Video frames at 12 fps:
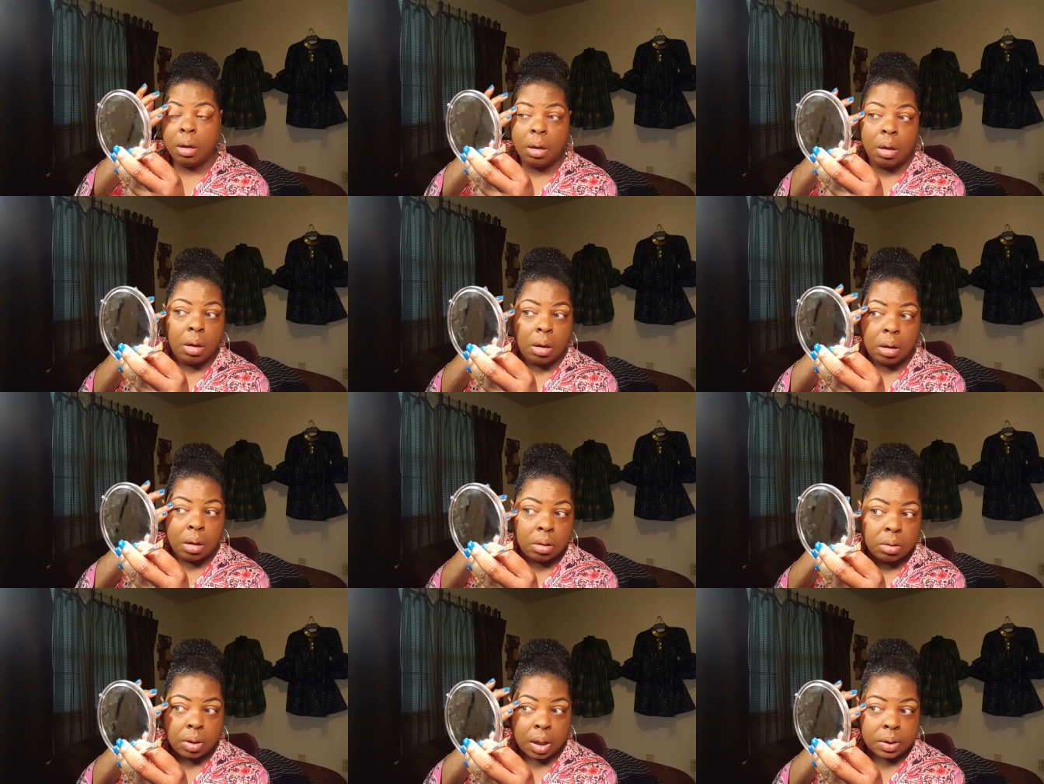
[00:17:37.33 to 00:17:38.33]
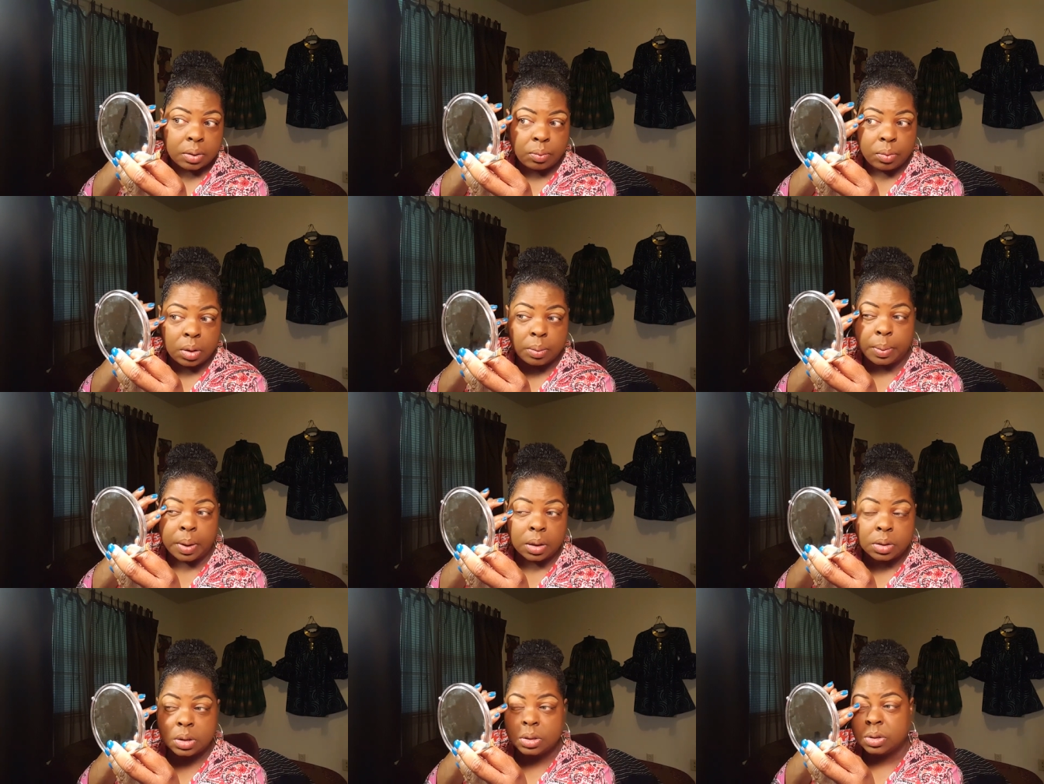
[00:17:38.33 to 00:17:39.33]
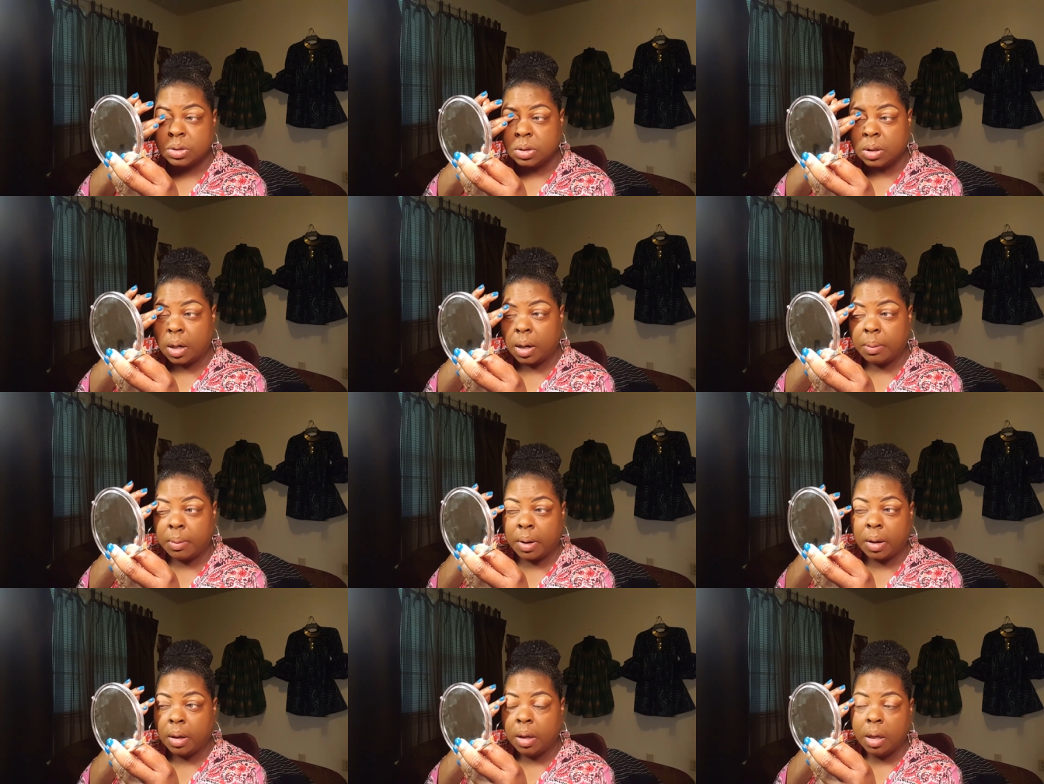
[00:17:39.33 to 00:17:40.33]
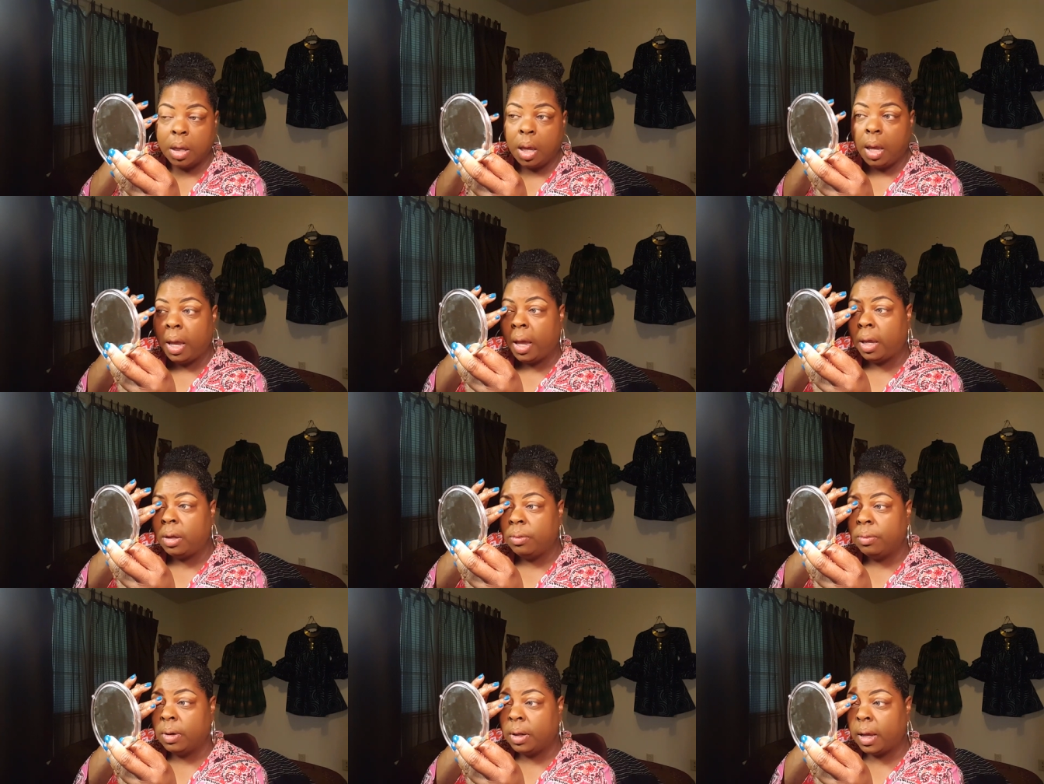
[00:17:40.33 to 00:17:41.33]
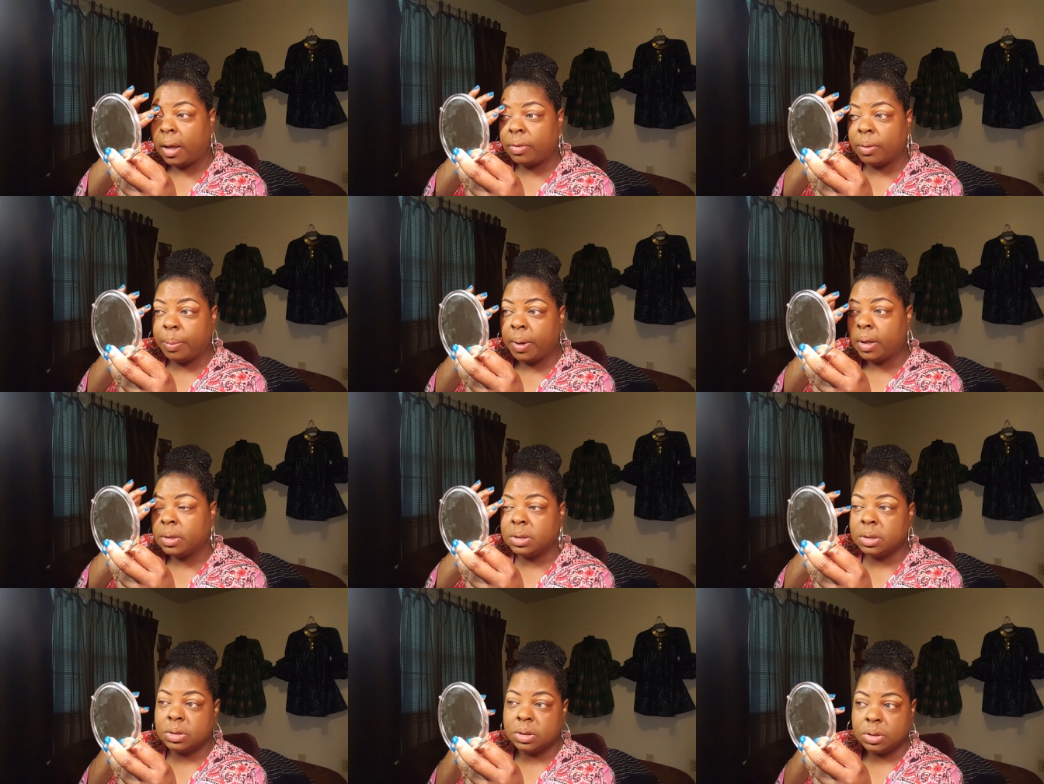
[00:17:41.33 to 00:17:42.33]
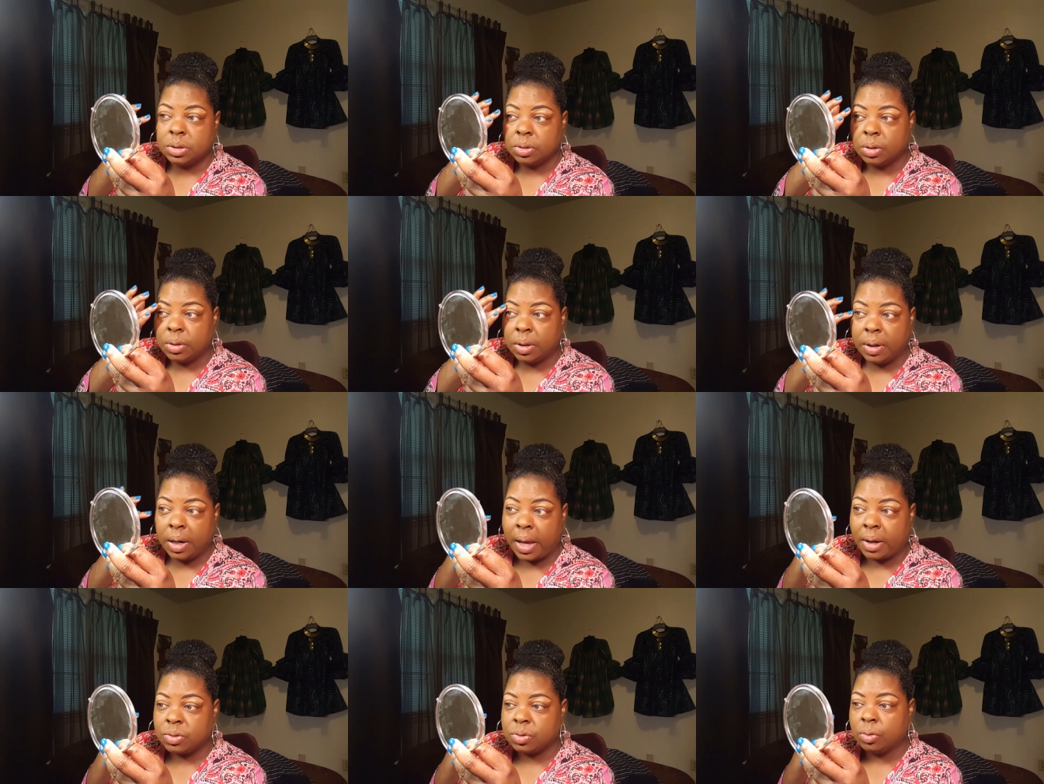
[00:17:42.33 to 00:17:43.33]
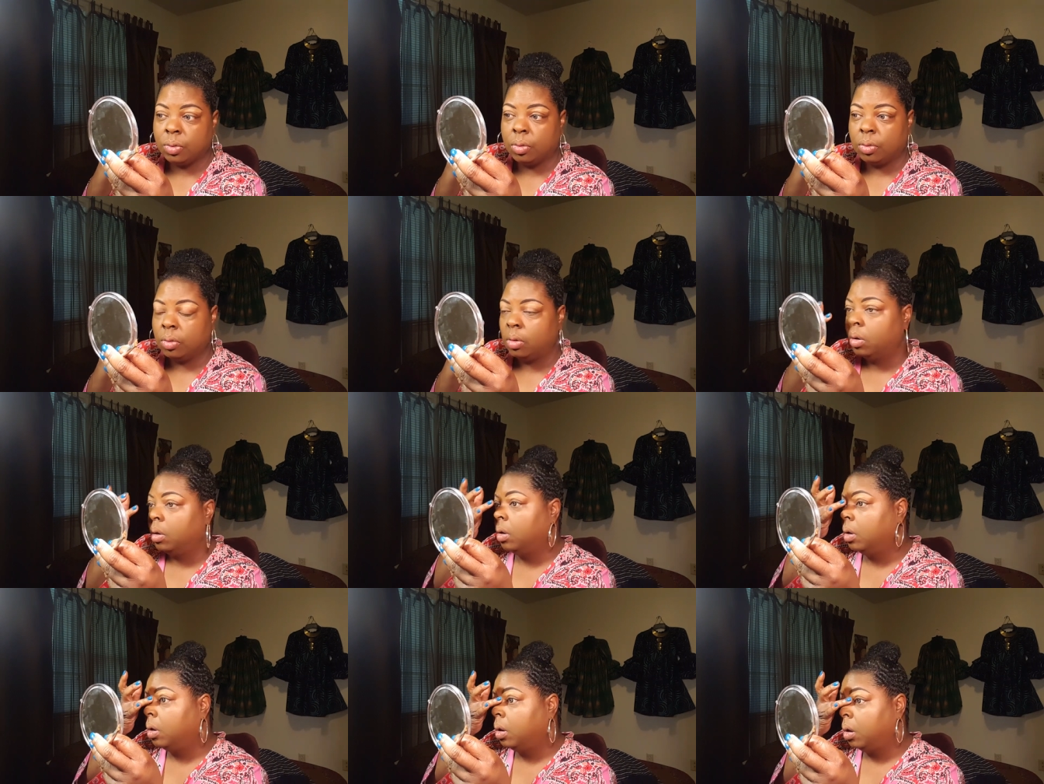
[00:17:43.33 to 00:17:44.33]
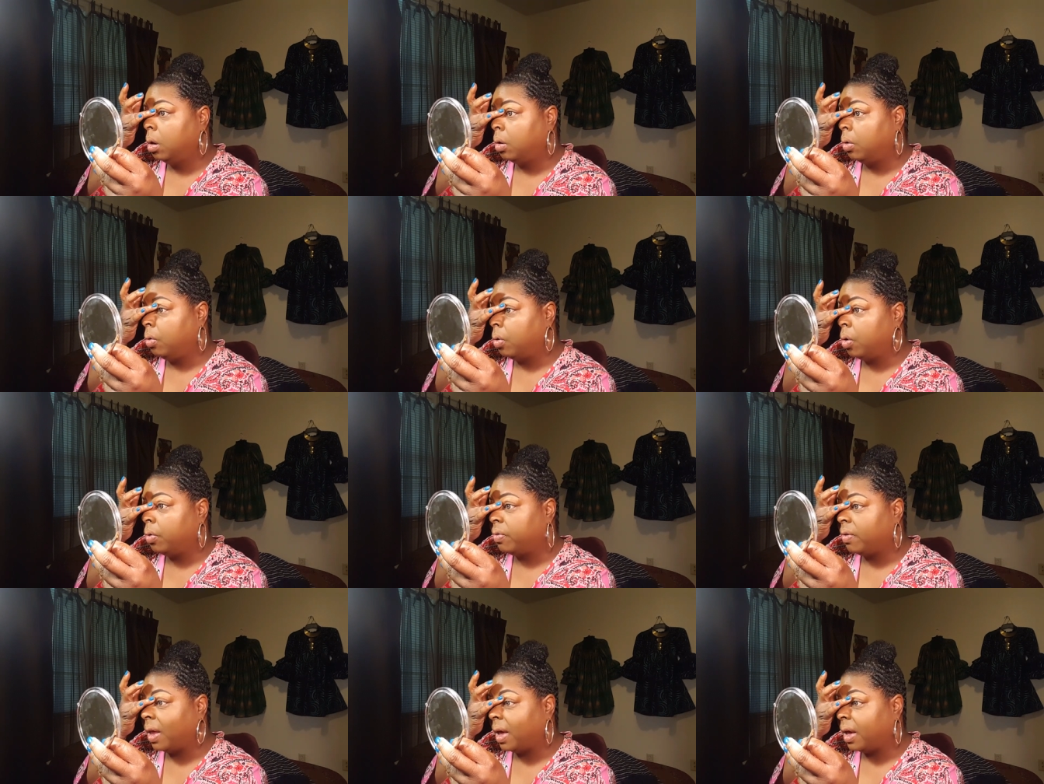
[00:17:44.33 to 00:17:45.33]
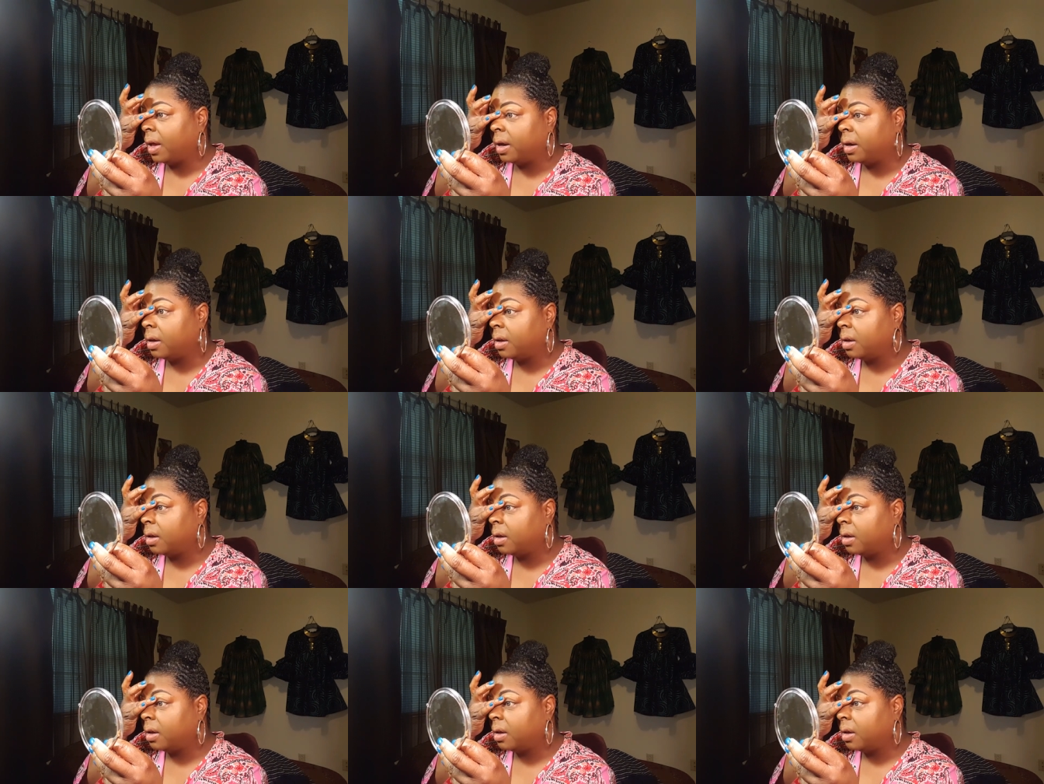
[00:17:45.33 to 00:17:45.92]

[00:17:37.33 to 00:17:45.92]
Uh-uh. You have to really pay attention to your eyebrow. And you really have to pay attention to the, the natural growth line.